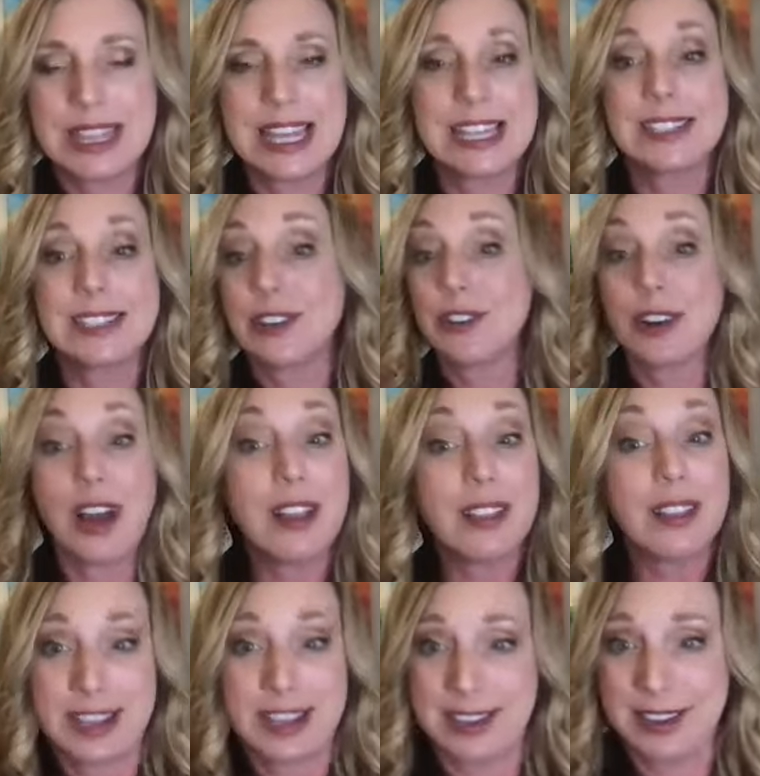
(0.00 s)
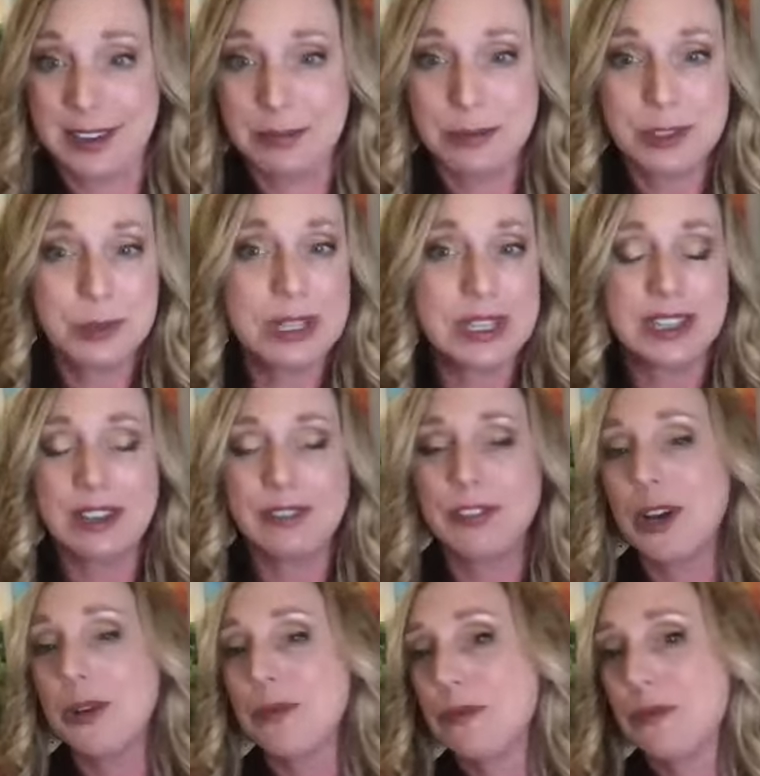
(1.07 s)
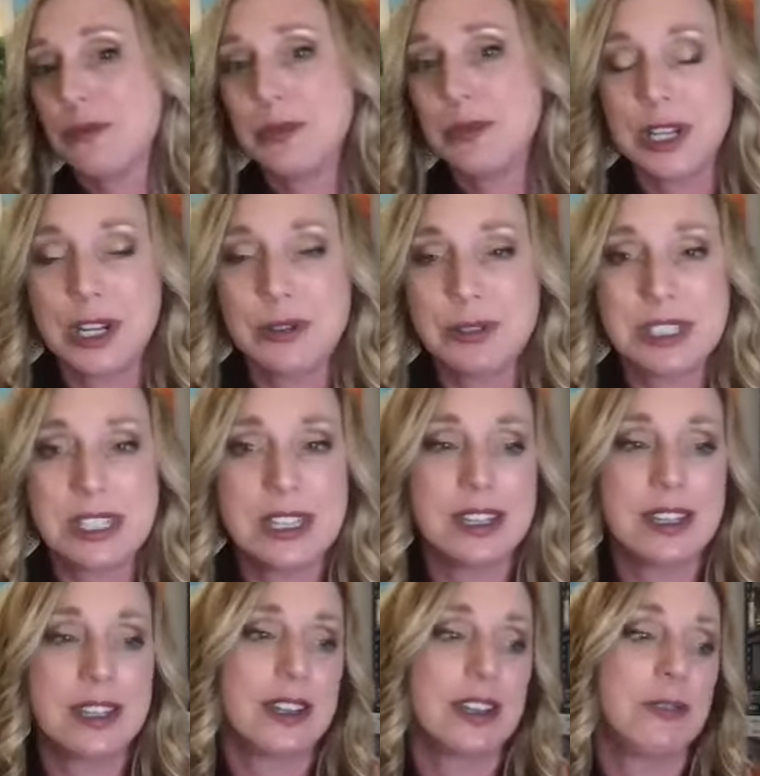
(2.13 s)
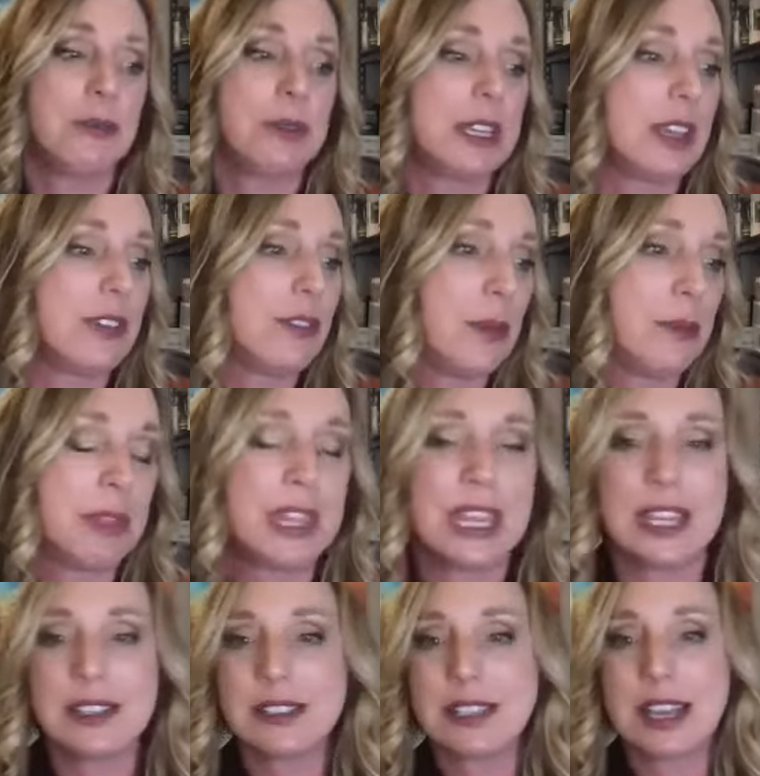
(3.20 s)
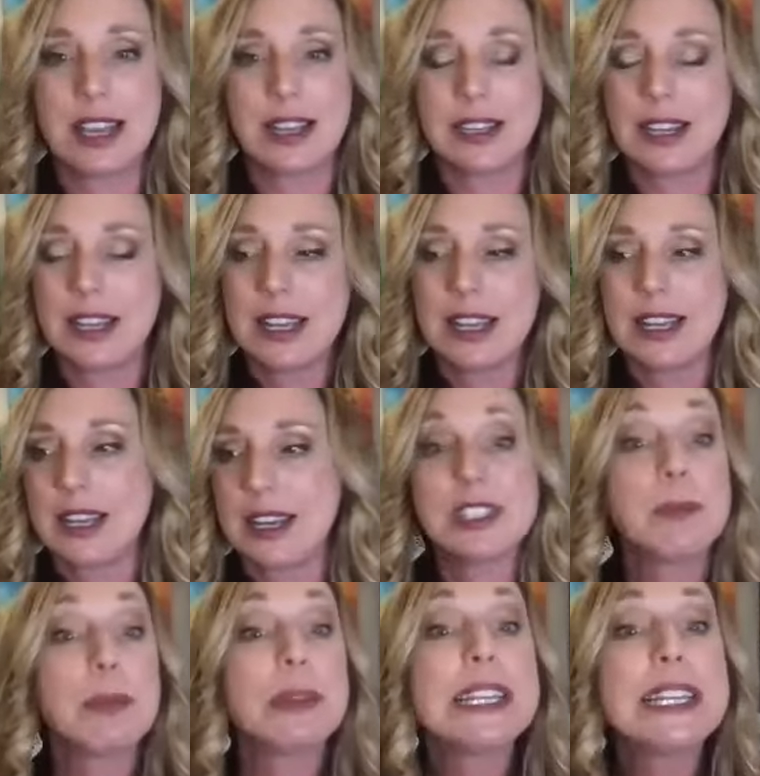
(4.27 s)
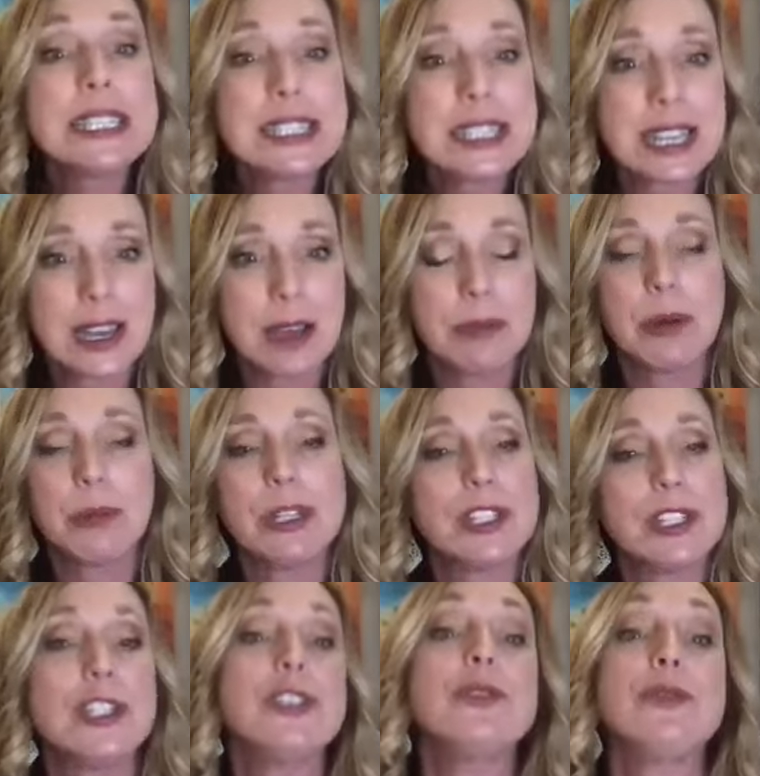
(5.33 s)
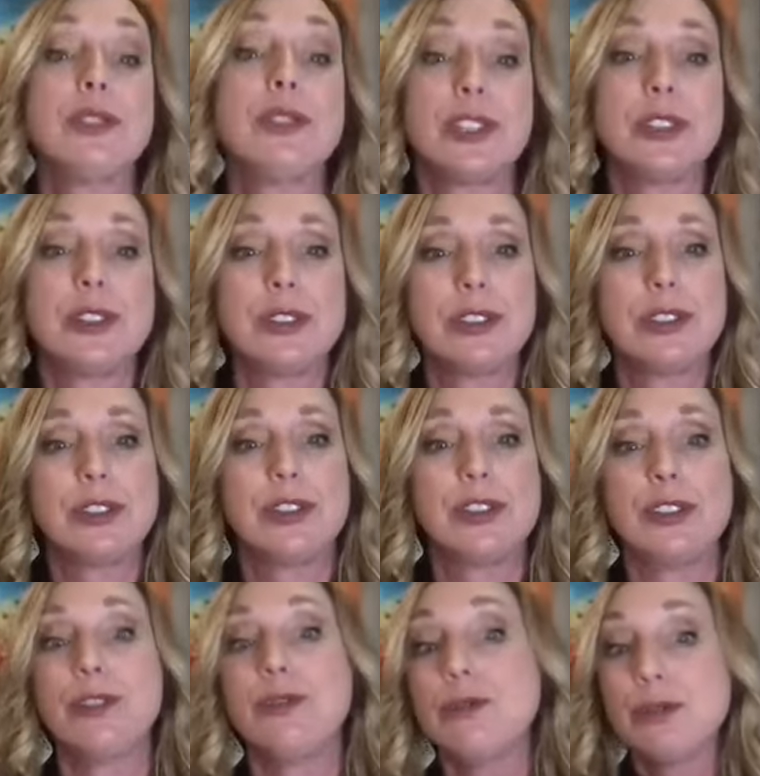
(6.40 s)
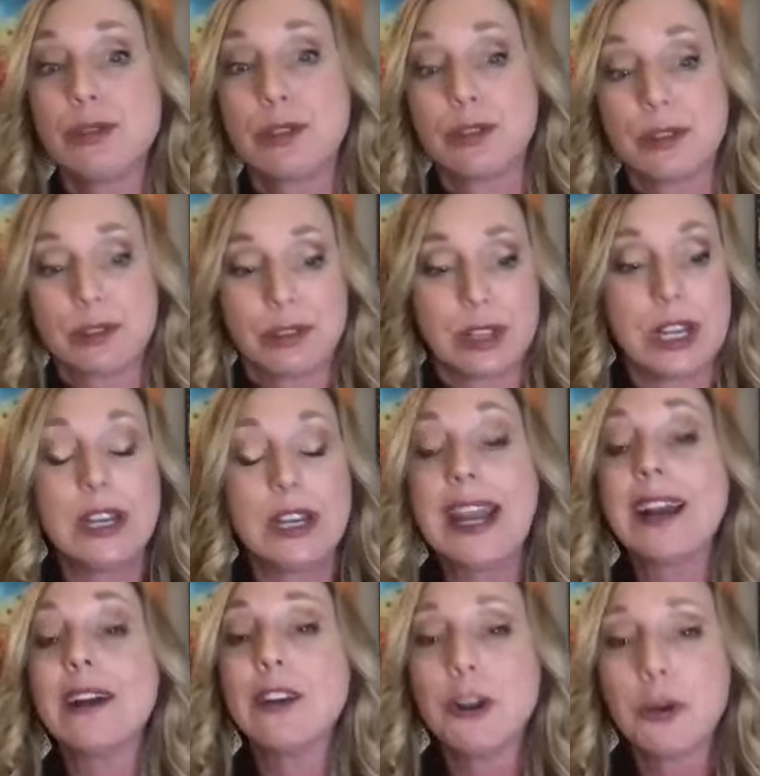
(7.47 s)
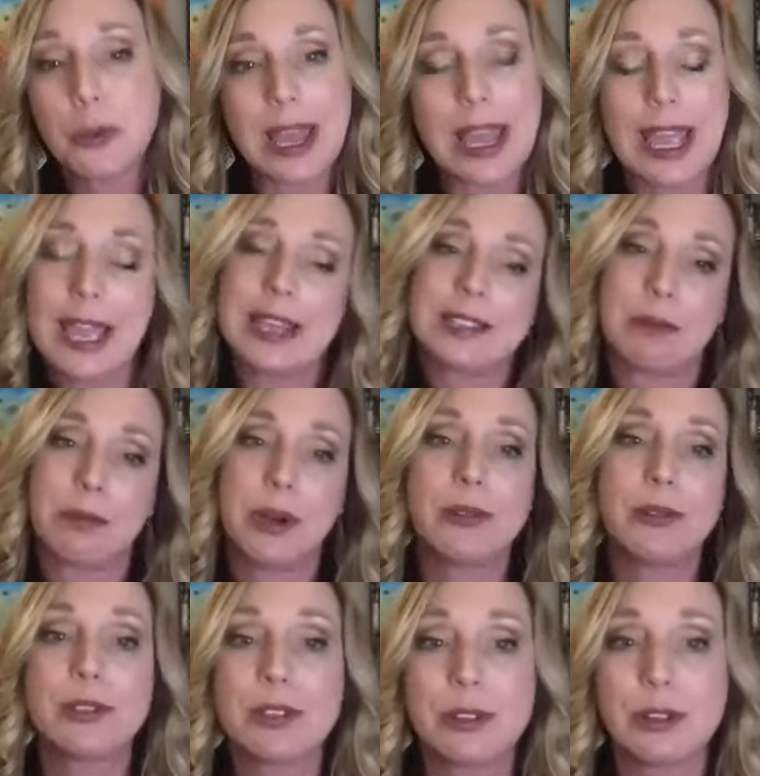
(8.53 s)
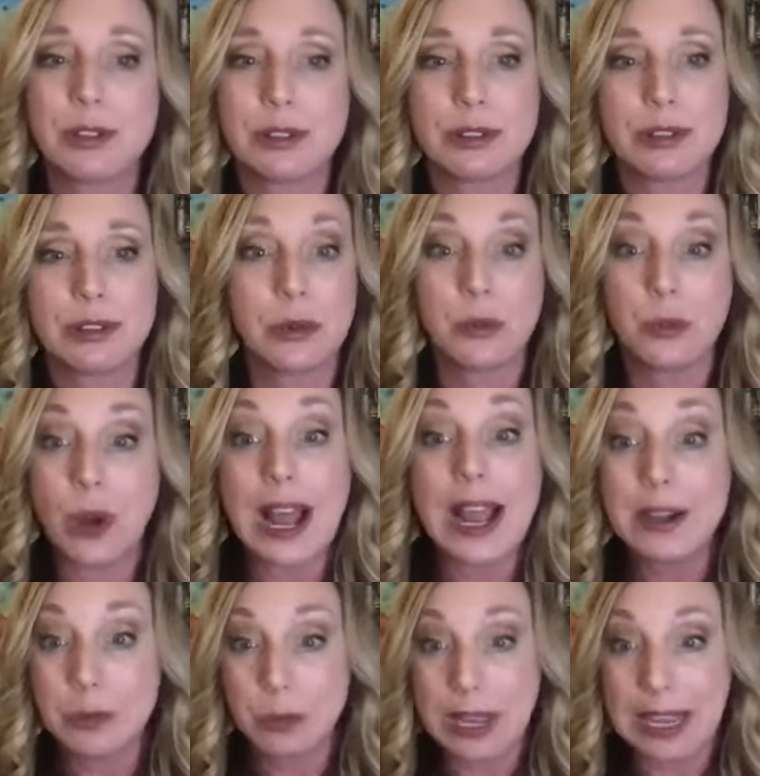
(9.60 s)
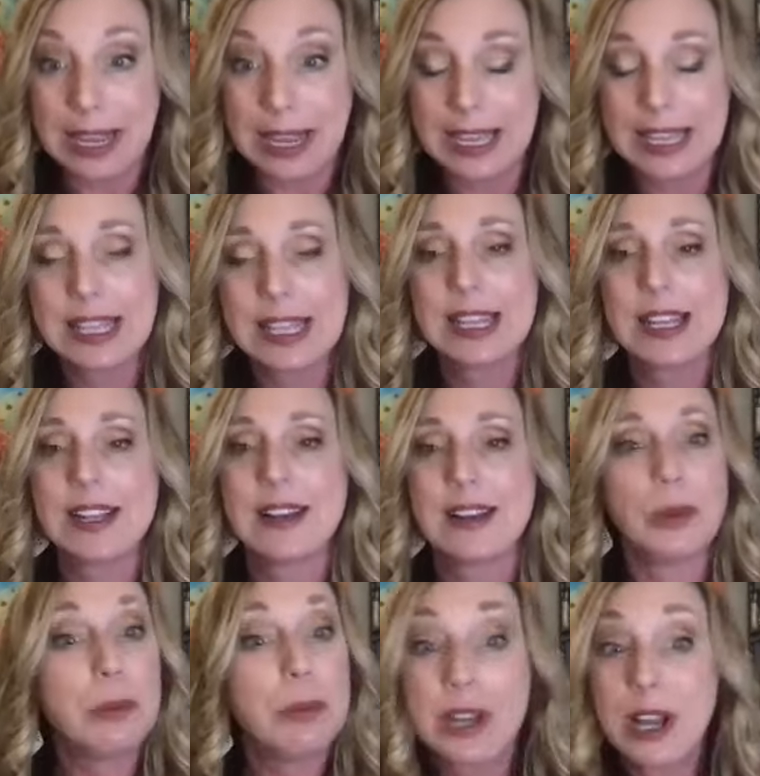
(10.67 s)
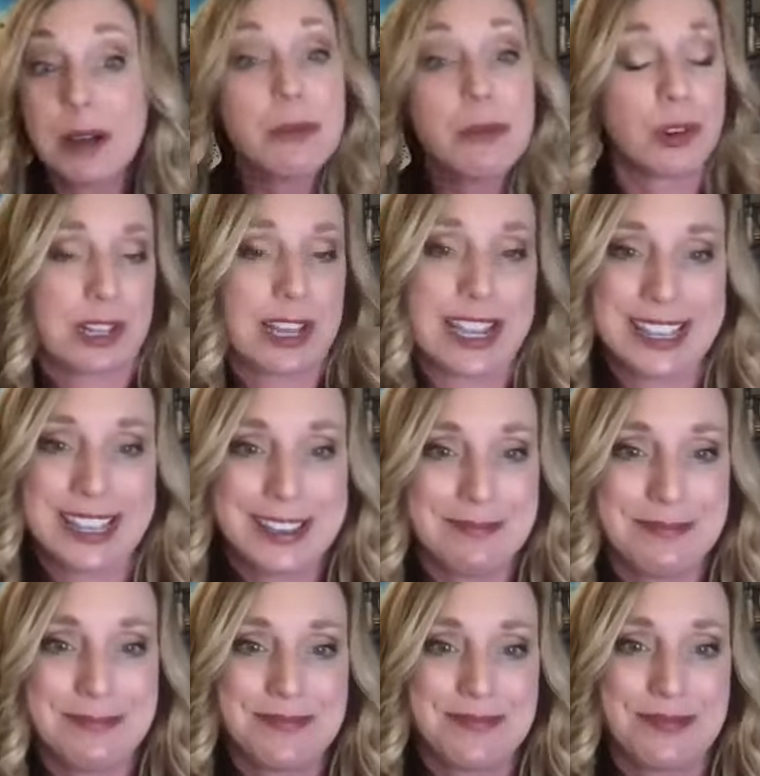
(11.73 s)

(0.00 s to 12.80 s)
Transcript: things that are not like him, as we give up, you know, sin, and we give up things that displease him, and we choose to choose the narrow way as opposed to the wide way, we become more like him.